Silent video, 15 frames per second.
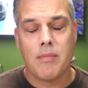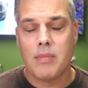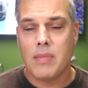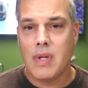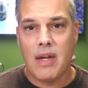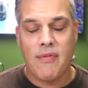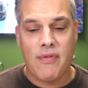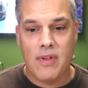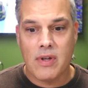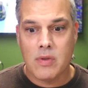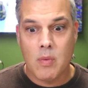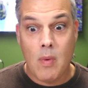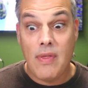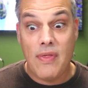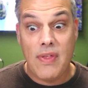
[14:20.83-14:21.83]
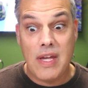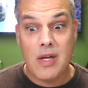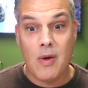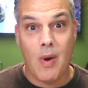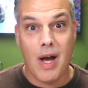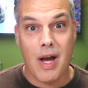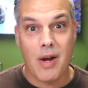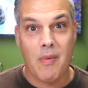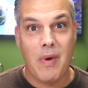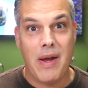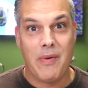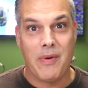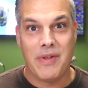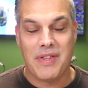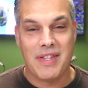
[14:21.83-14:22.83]
If there's one thing you walk away
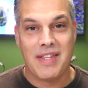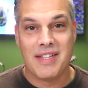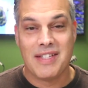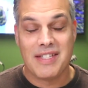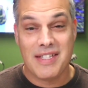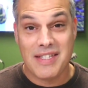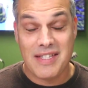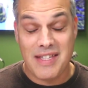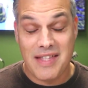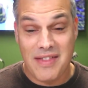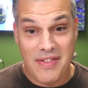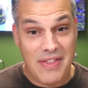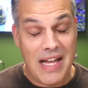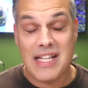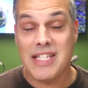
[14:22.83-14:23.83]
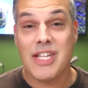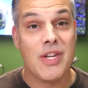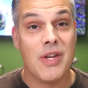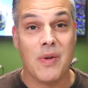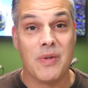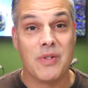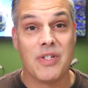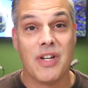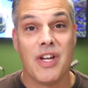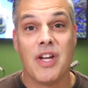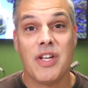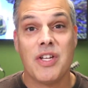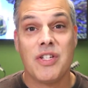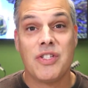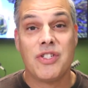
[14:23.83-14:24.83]
with, that's huge.
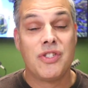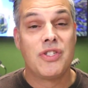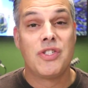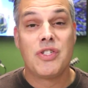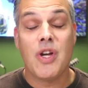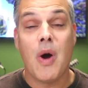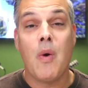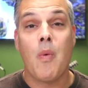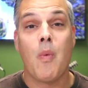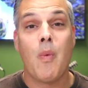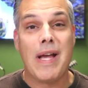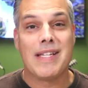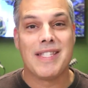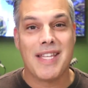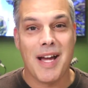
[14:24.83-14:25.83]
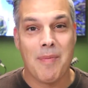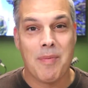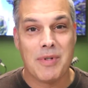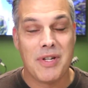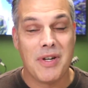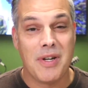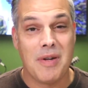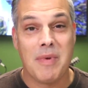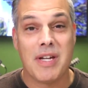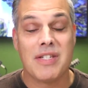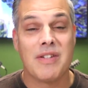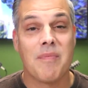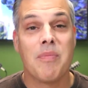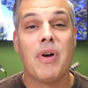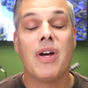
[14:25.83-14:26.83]
Don't waste the opportunity because
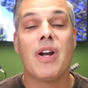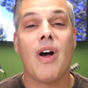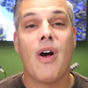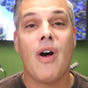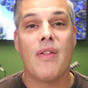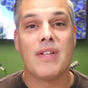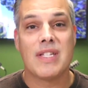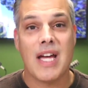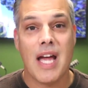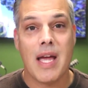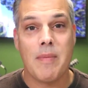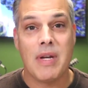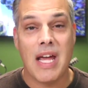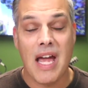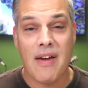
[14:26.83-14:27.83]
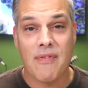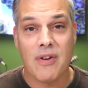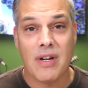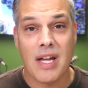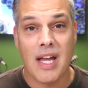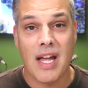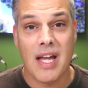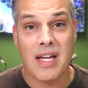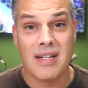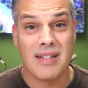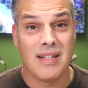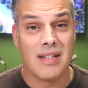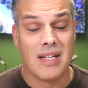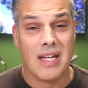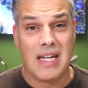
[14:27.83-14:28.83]
you put all the time and effort
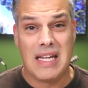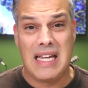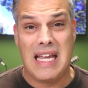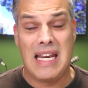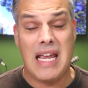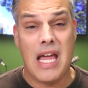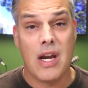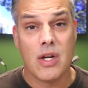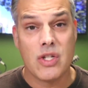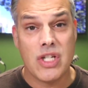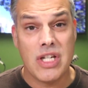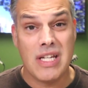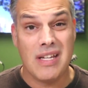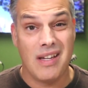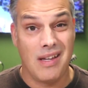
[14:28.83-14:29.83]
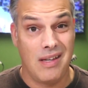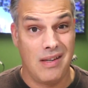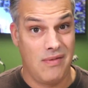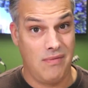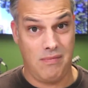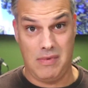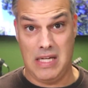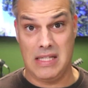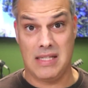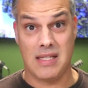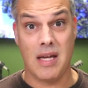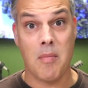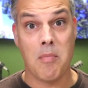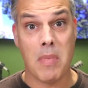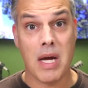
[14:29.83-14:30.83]
and energy and
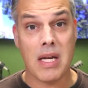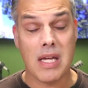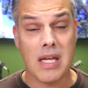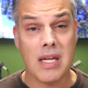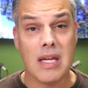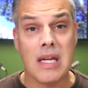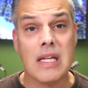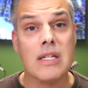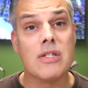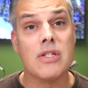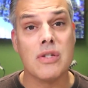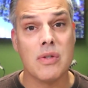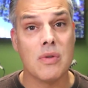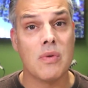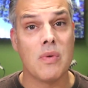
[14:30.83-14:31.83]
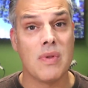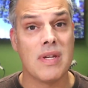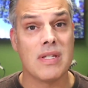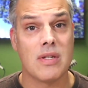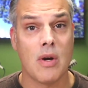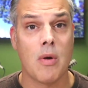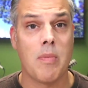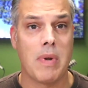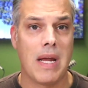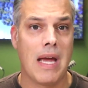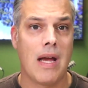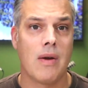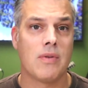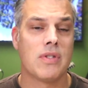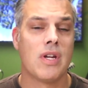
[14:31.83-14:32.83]
some money into this open
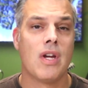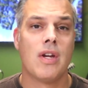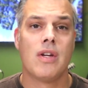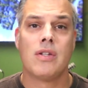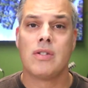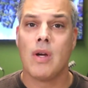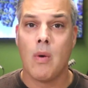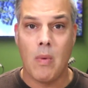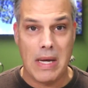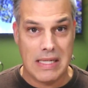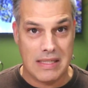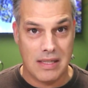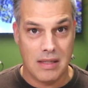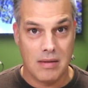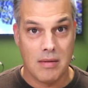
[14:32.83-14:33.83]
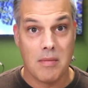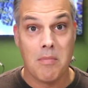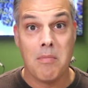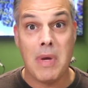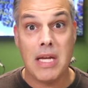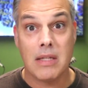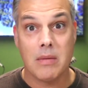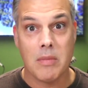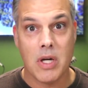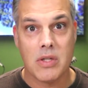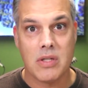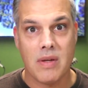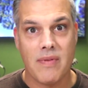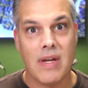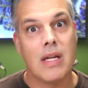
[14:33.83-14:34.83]
house. Don't waste it. Make the
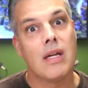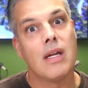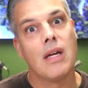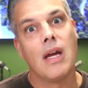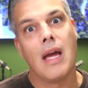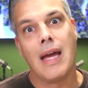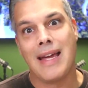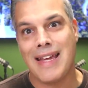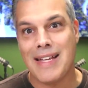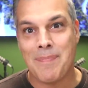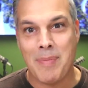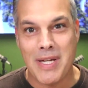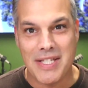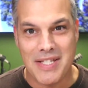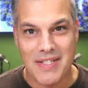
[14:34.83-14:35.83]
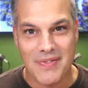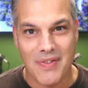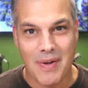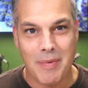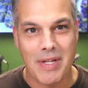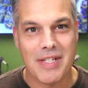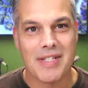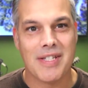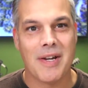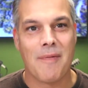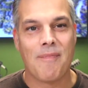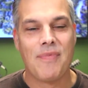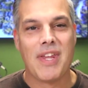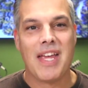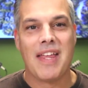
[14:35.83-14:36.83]
most of it and get business from it. So
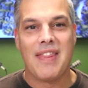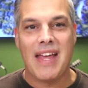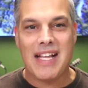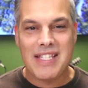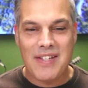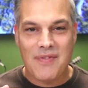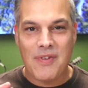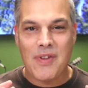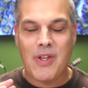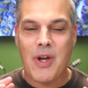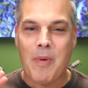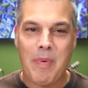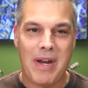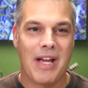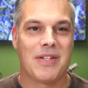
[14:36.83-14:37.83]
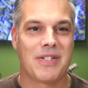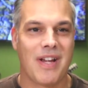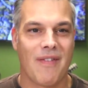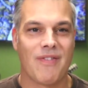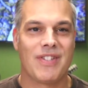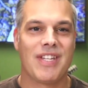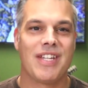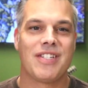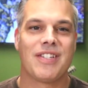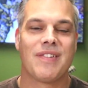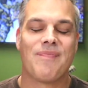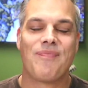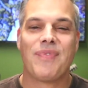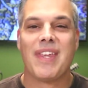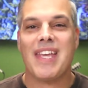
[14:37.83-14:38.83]
that's it for the open house conversation.
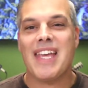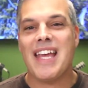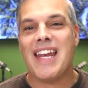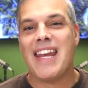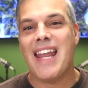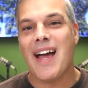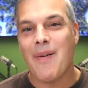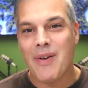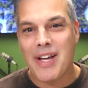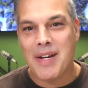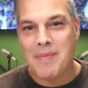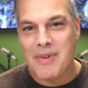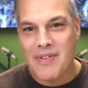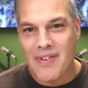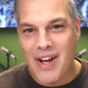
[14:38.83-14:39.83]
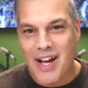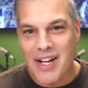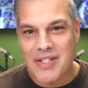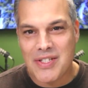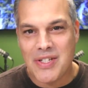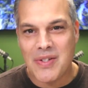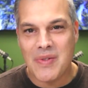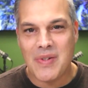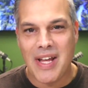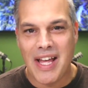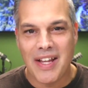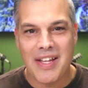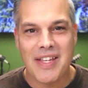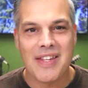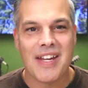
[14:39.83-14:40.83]
Now we're going to move on to
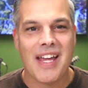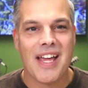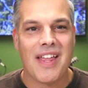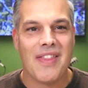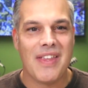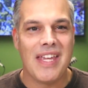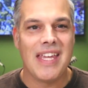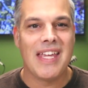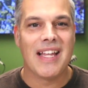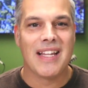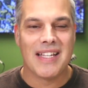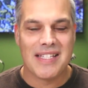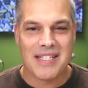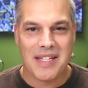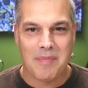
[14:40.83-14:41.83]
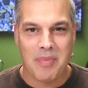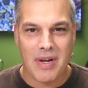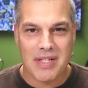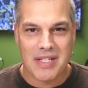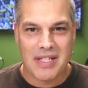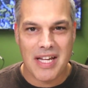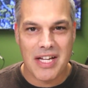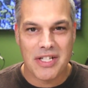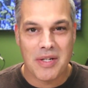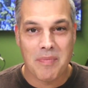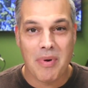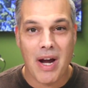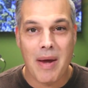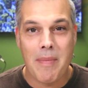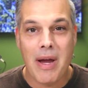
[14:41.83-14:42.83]
nailing the listing presentation,
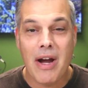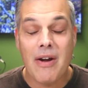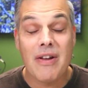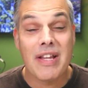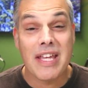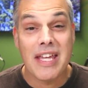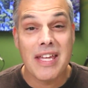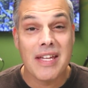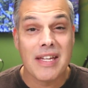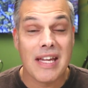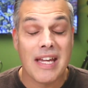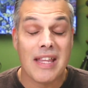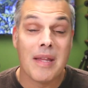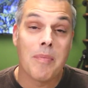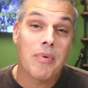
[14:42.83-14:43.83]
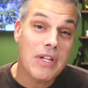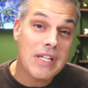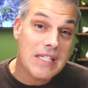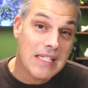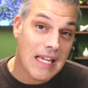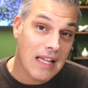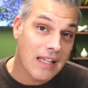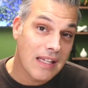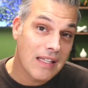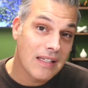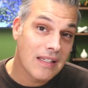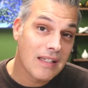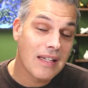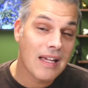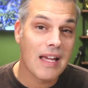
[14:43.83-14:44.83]
primarily in the pre-selling
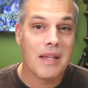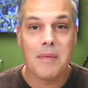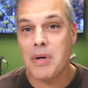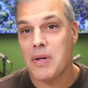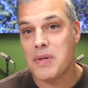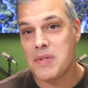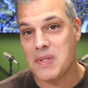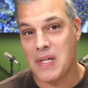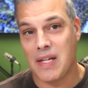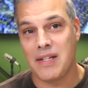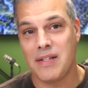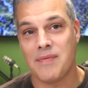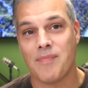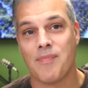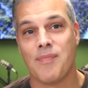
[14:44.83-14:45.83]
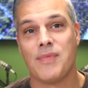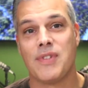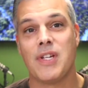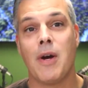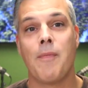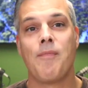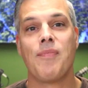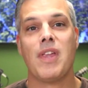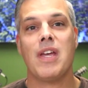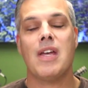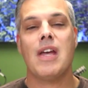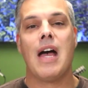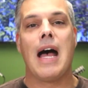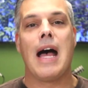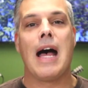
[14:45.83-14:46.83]
and the post-selling So,
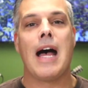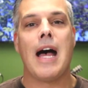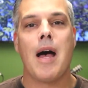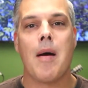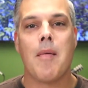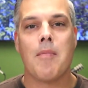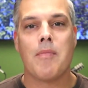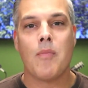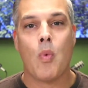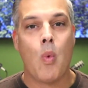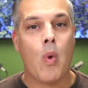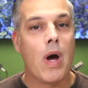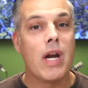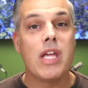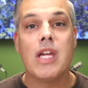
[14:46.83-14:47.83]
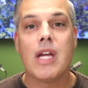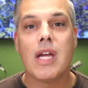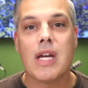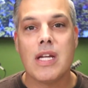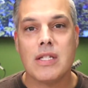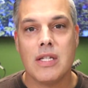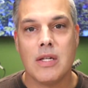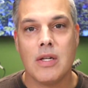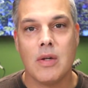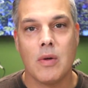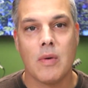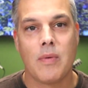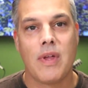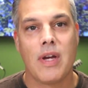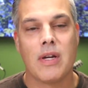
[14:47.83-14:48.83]
what are you going to
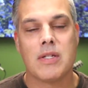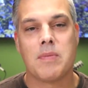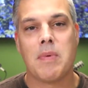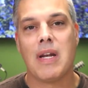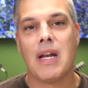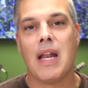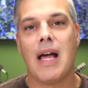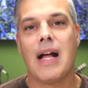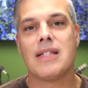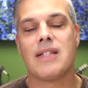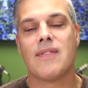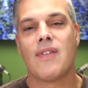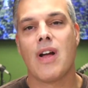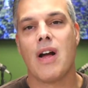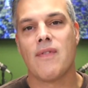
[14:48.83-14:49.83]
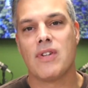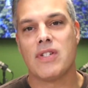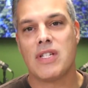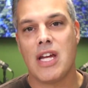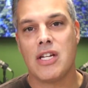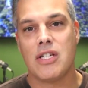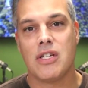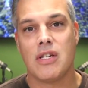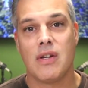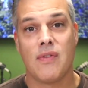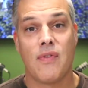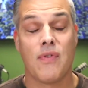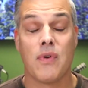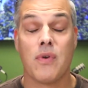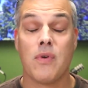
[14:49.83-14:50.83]
do? There's been lots of conversation
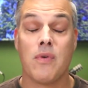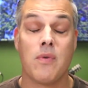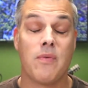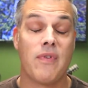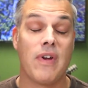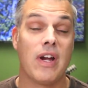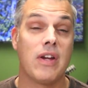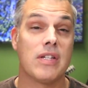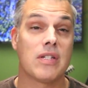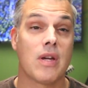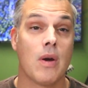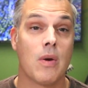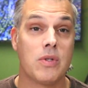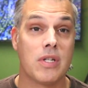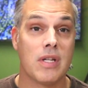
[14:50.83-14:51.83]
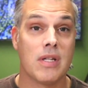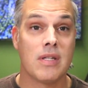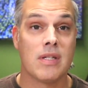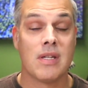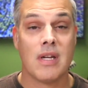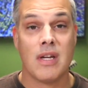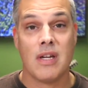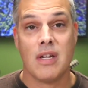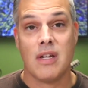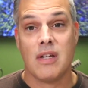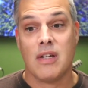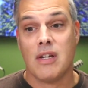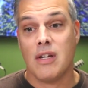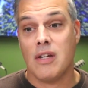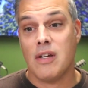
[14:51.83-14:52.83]
through various coaches
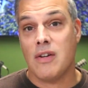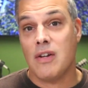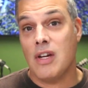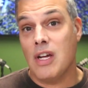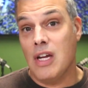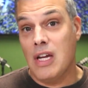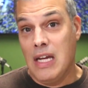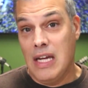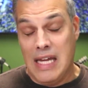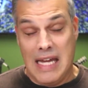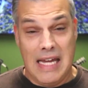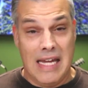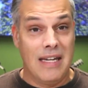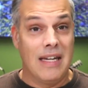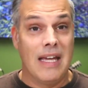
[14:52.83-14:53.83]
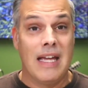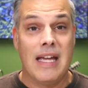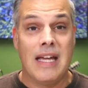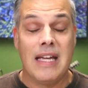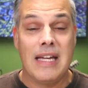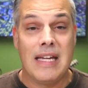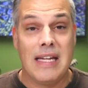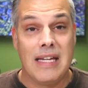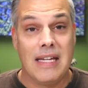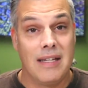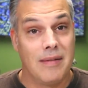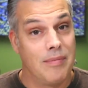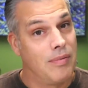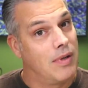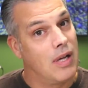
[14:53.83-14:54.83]
in
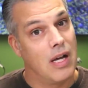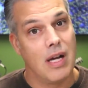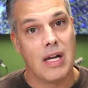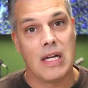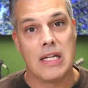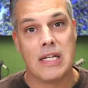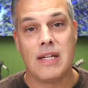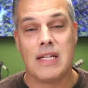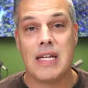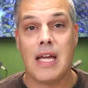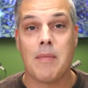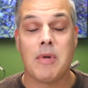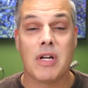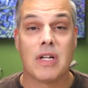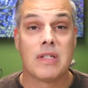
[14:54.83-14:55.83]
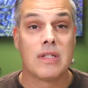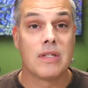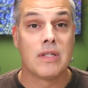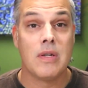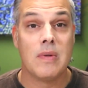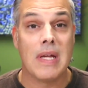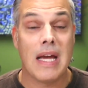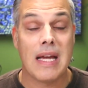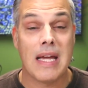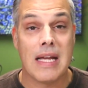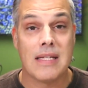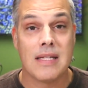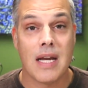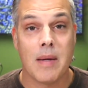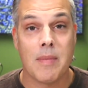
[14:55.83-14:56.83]
in the damn near 2
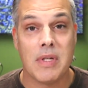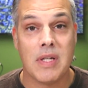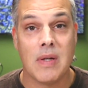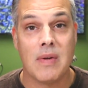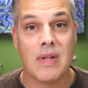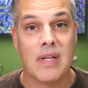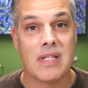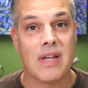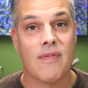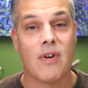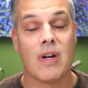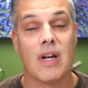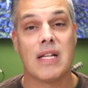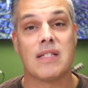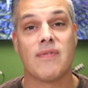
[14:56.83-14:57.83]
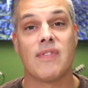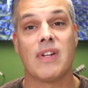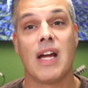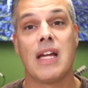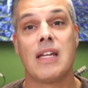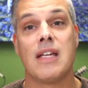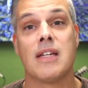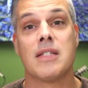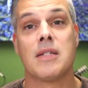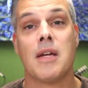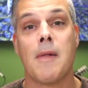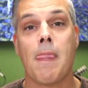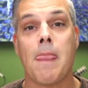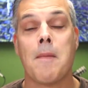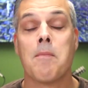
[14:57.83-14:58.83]
decades that I've been doing this. I've heard lots of ideas.
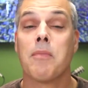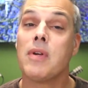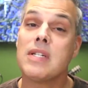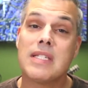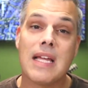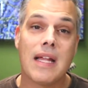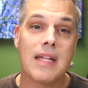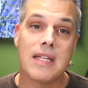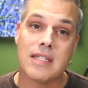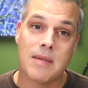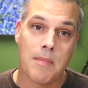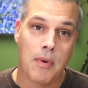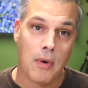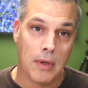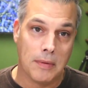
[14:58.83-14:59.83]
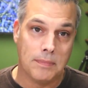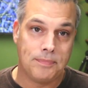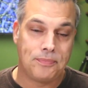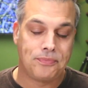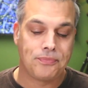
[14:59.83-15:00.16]
Pre-selling is important.